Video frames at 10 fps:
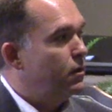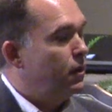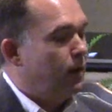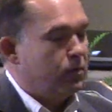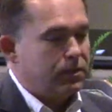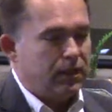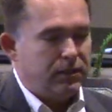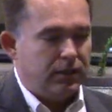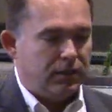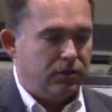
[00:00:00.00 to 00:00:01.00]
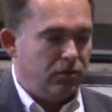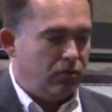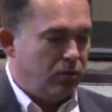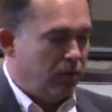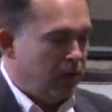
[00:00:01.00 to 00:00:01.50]
I was listening
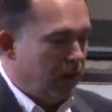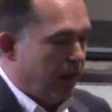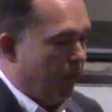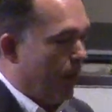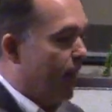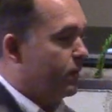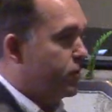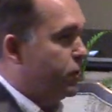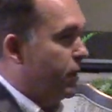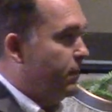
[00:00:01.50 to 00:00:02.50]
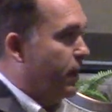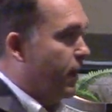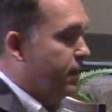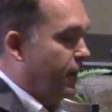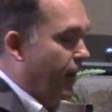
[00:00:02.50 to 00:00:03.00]
to a Bible study
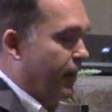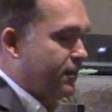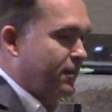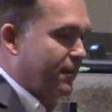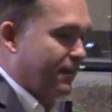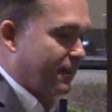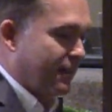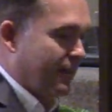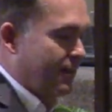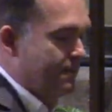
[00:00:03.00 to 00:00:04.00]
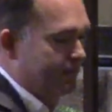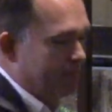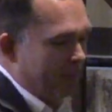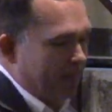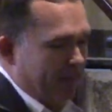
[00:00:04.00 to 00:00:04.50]
podcast,
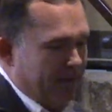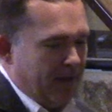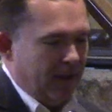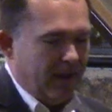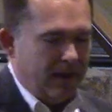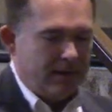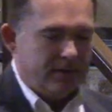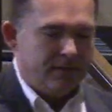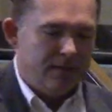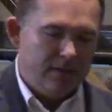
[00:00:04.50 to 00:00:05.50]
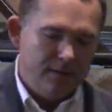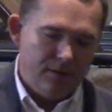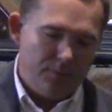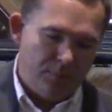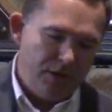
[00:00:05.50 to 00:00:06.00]
and
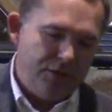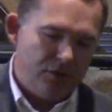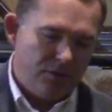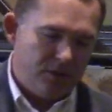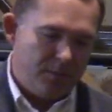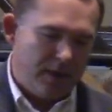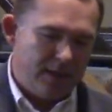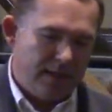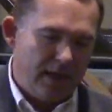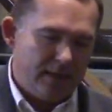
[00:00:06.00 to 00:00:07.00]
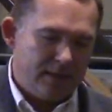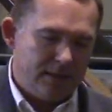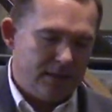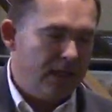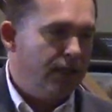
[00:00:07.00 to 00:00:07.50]
the preacher on this podcast is
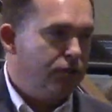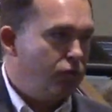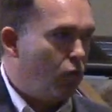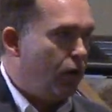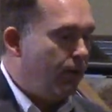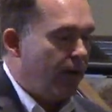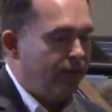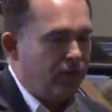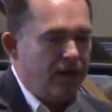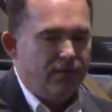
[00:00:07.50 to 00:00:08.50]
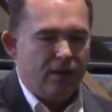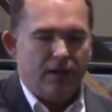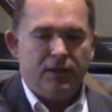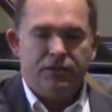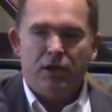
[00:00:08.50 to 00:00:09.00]
telling a story about a friend of
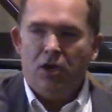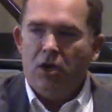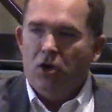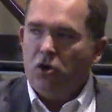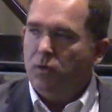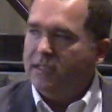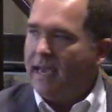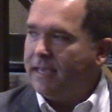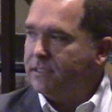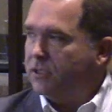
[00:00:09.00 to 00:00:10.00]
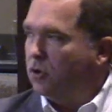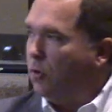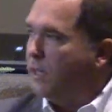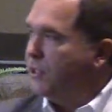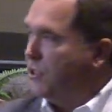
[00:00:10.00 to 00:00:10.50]
his who was asked a
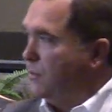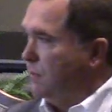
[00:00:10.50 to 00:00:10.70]
question.